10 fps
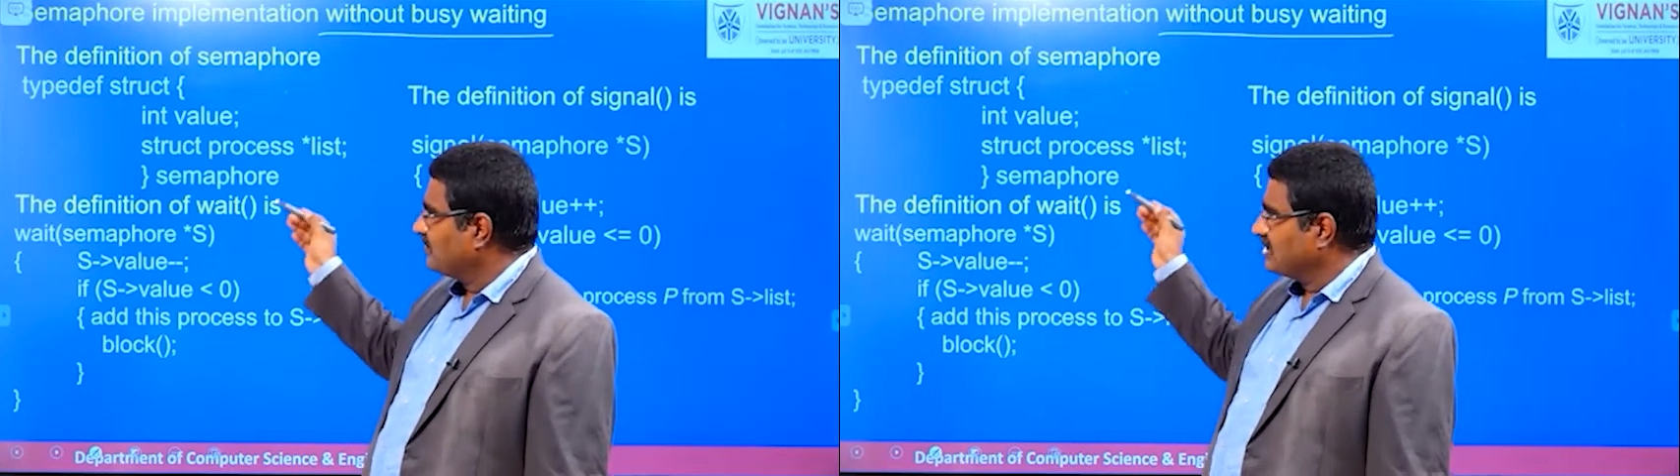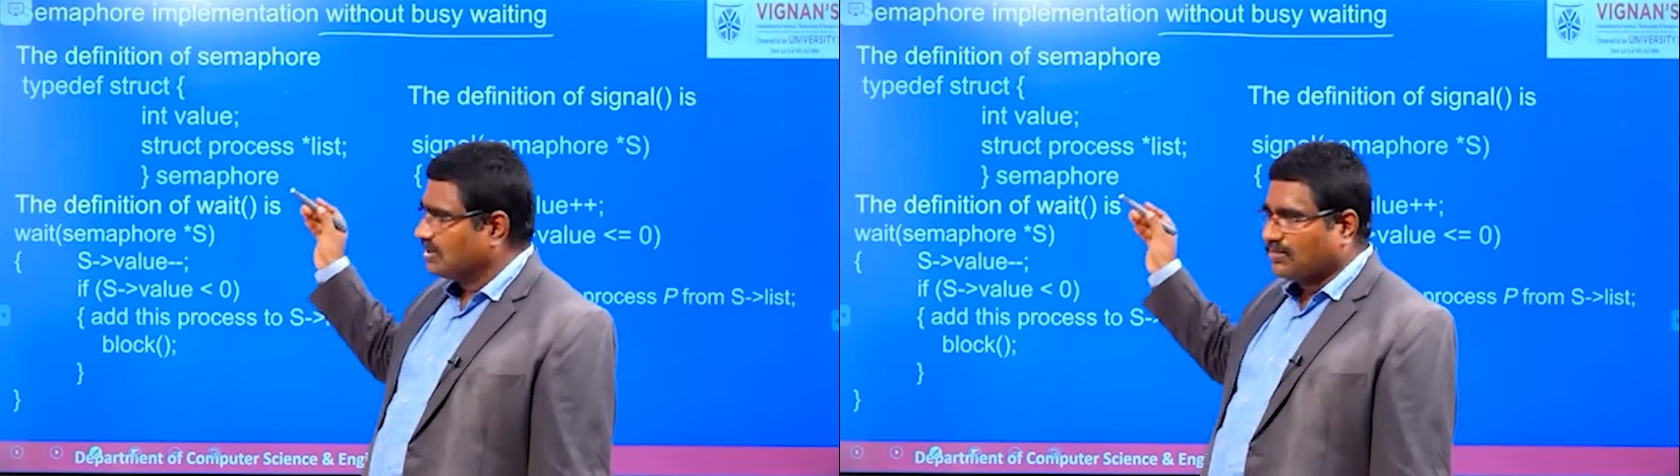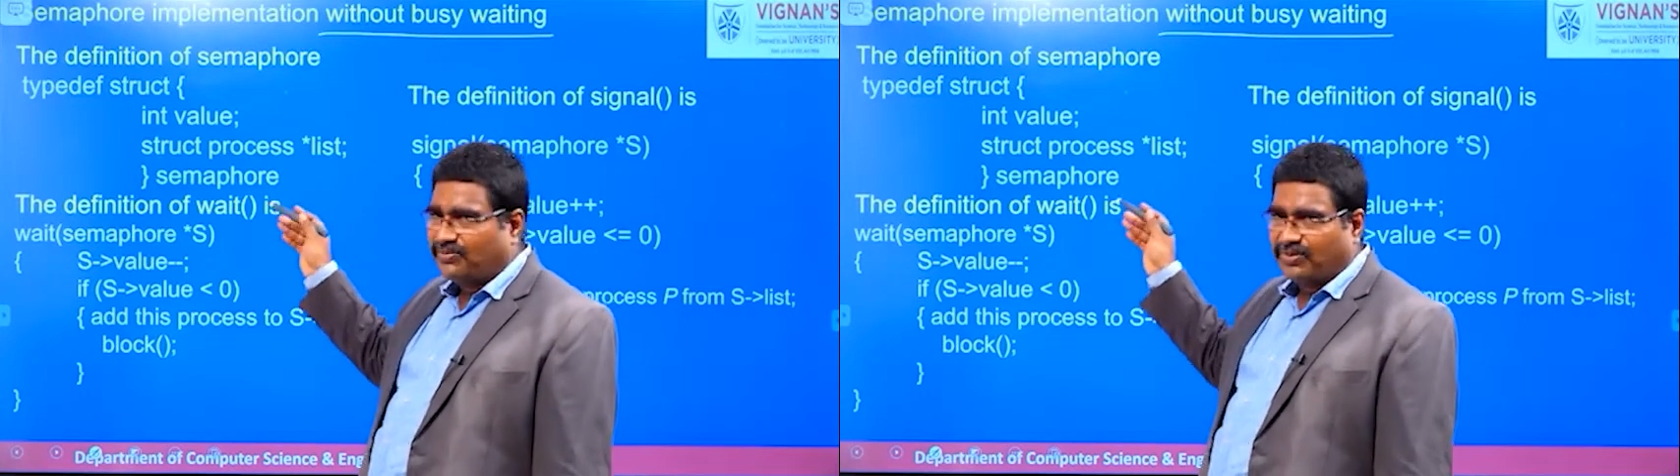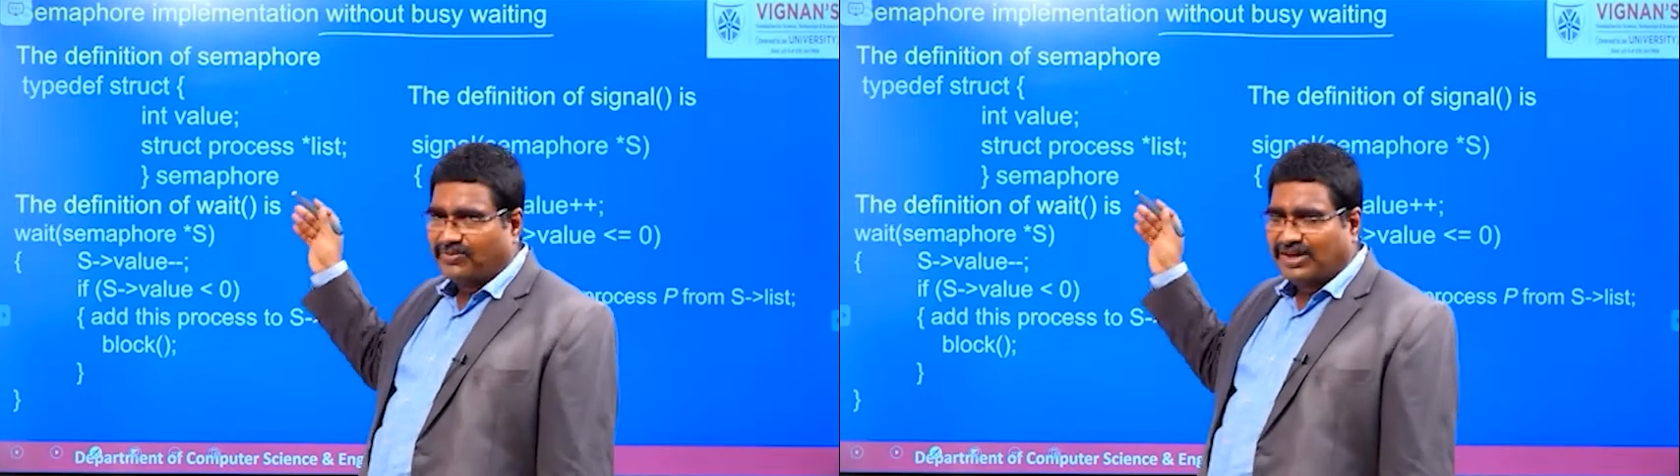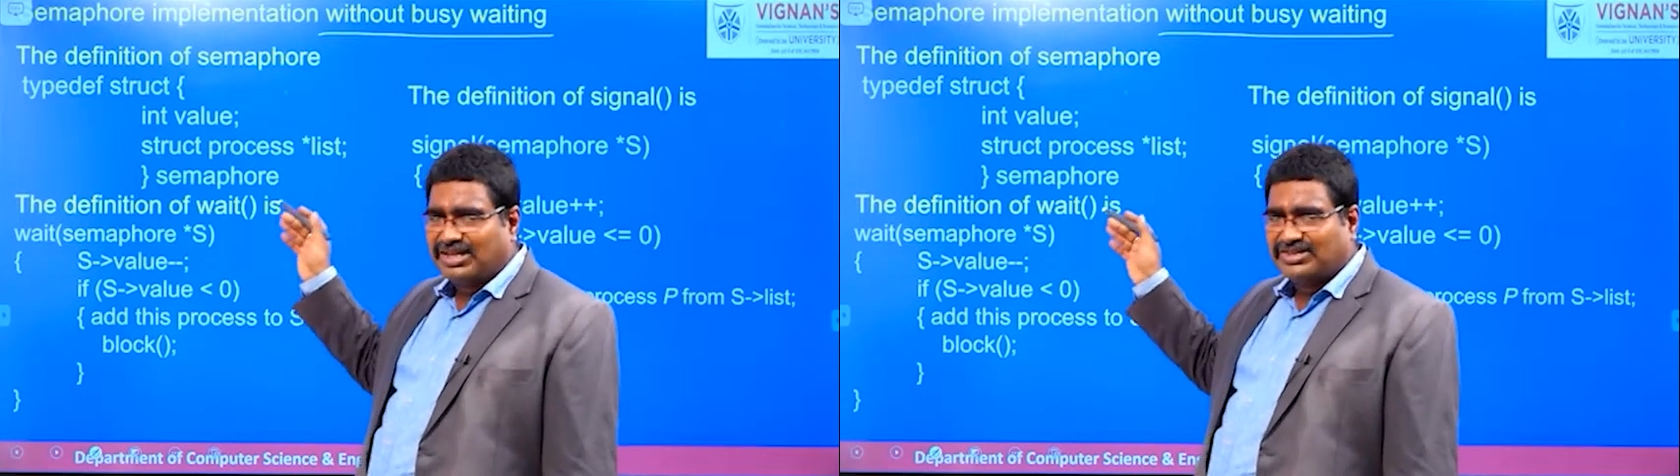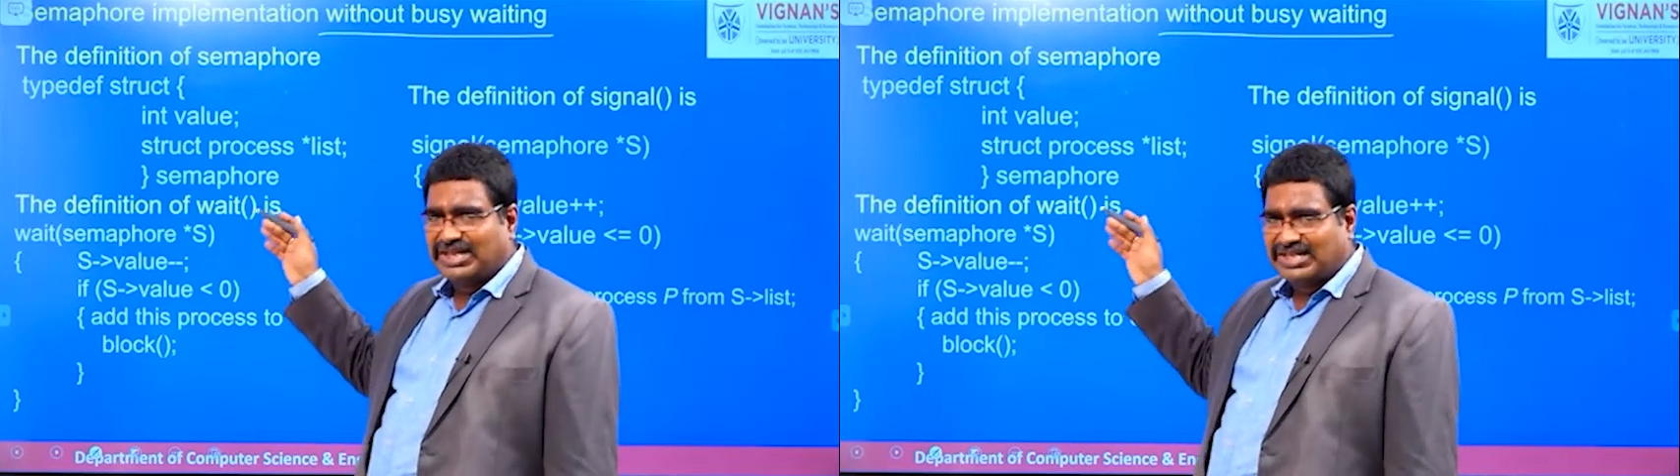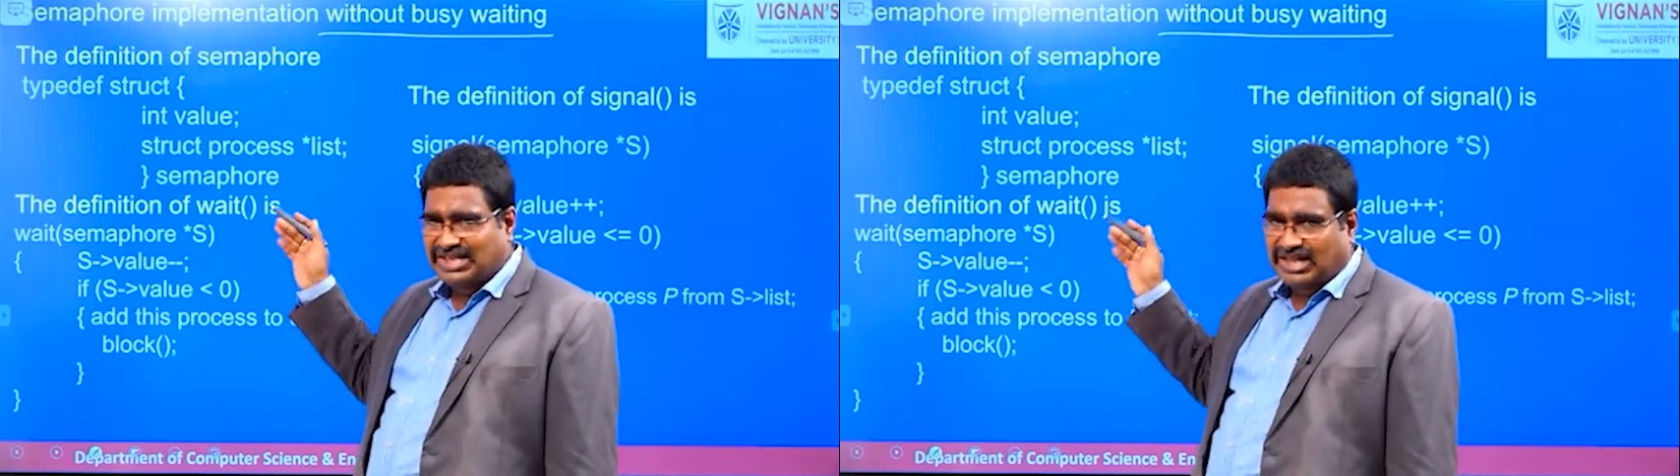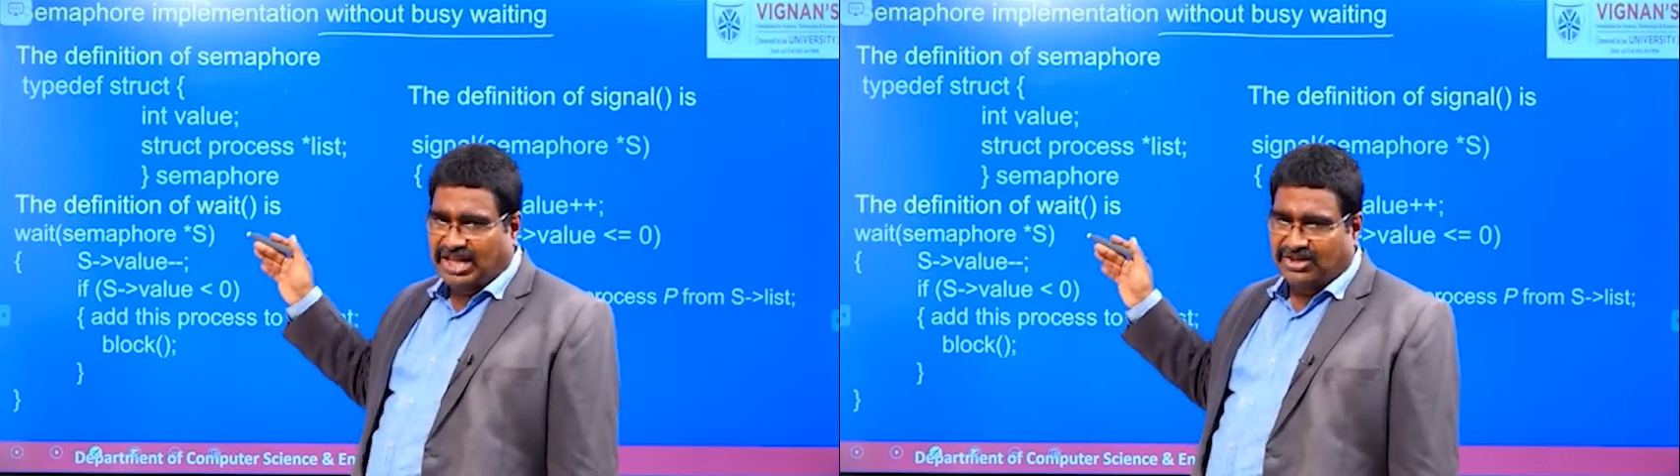if the semaphore value is less
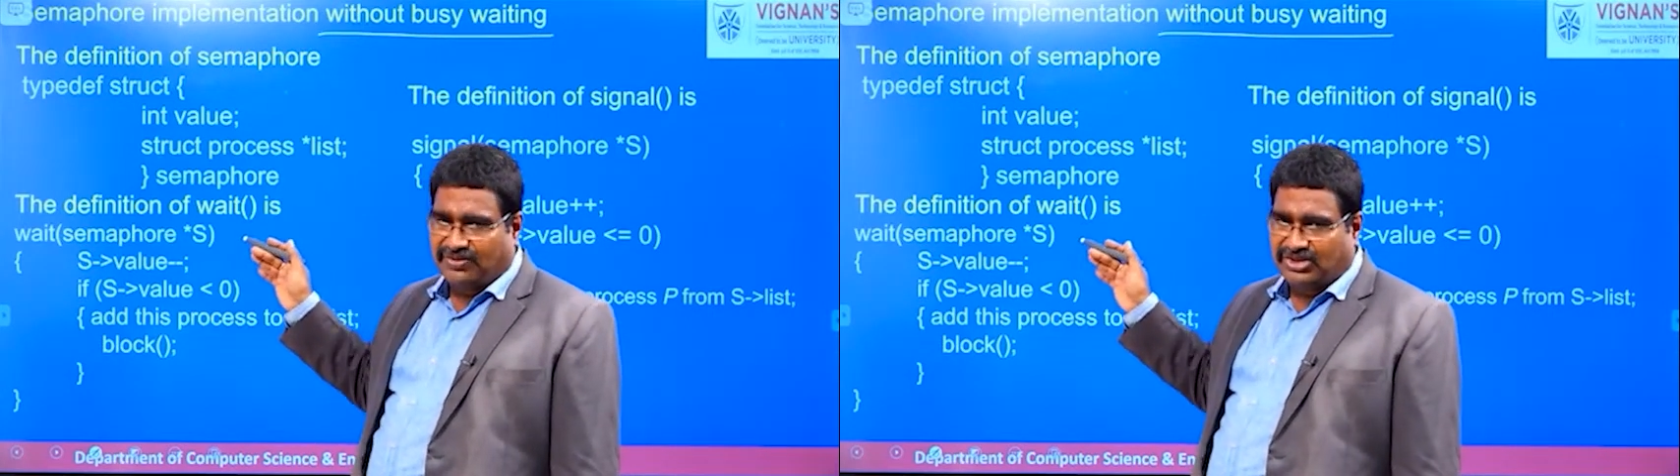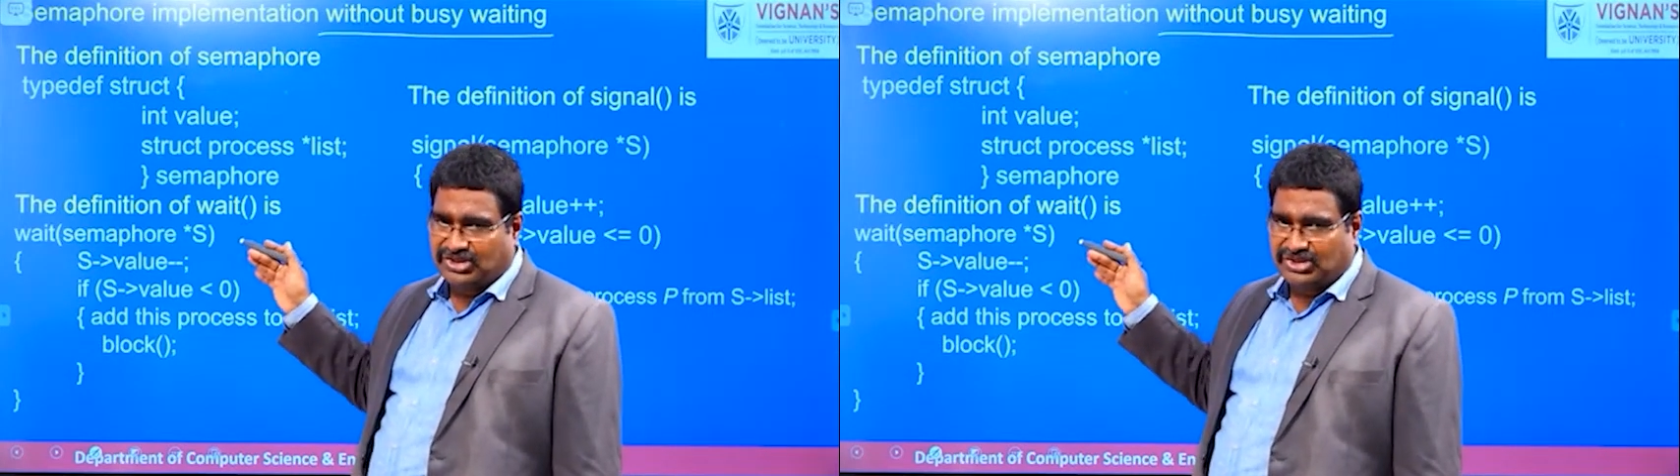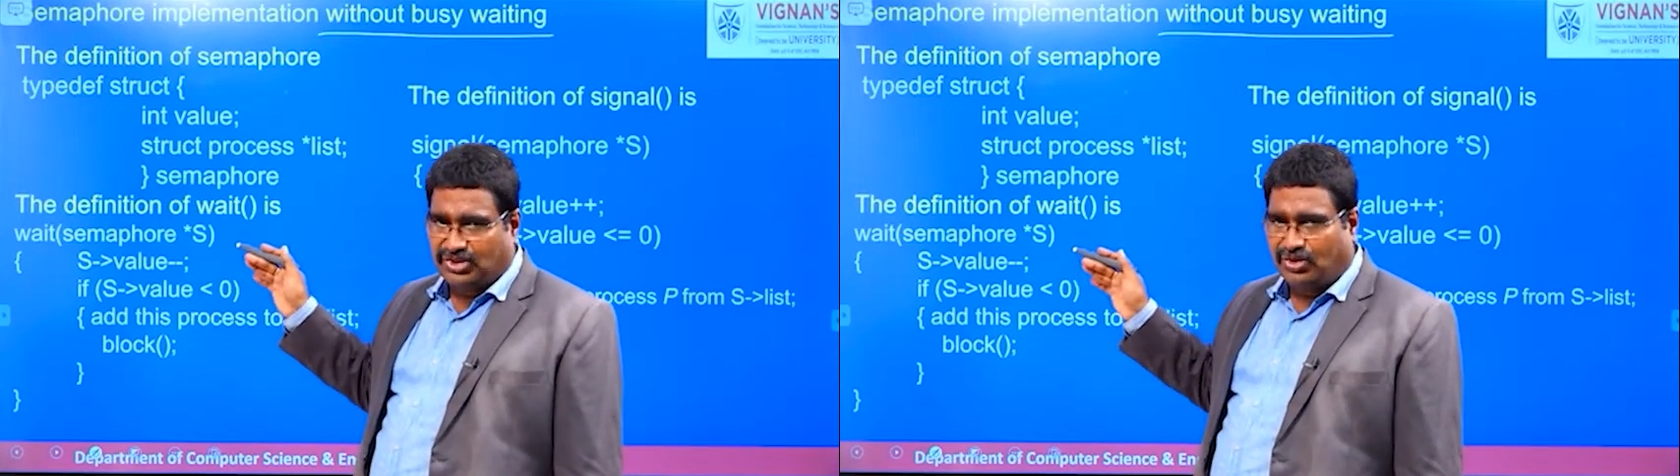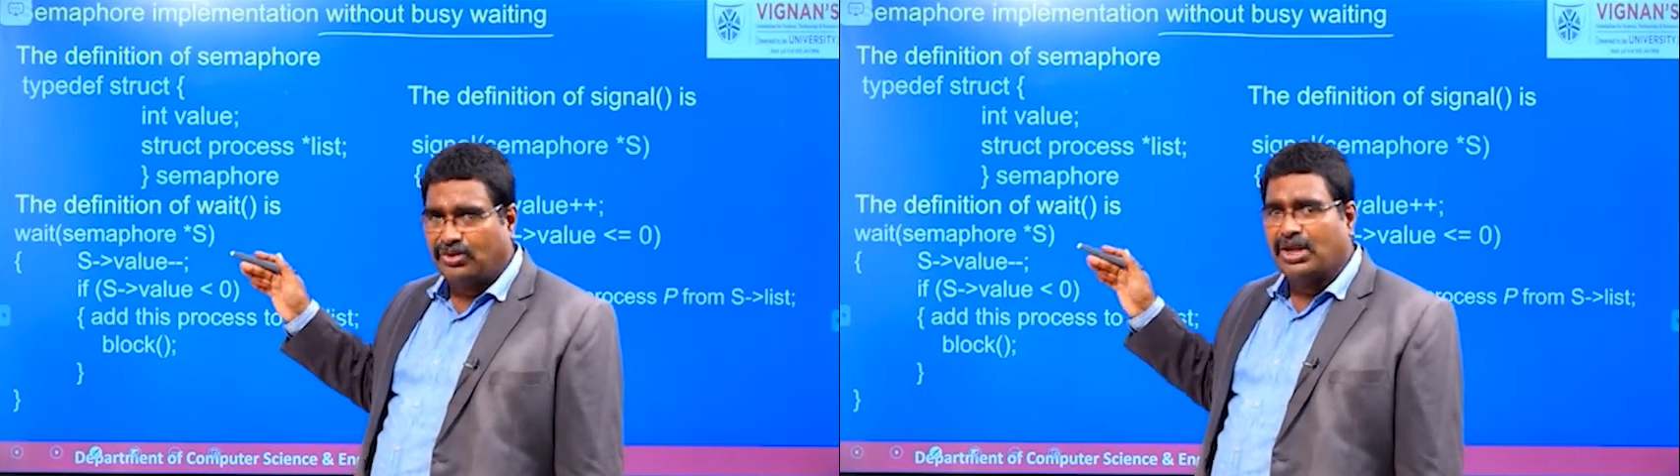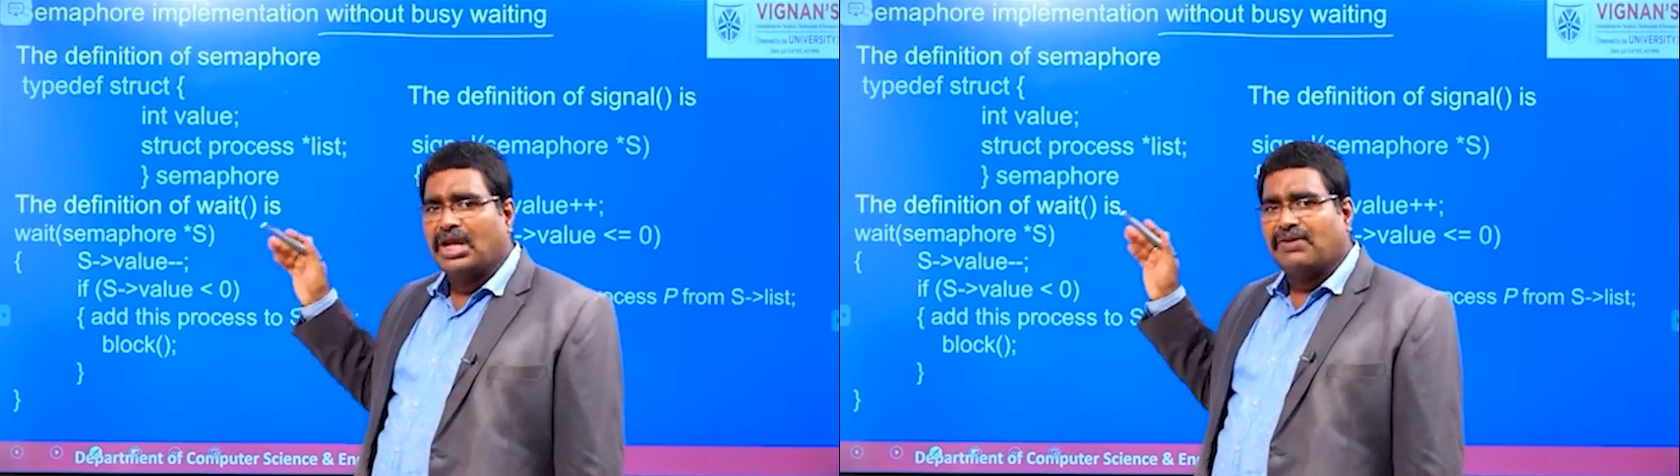than or equal to 0,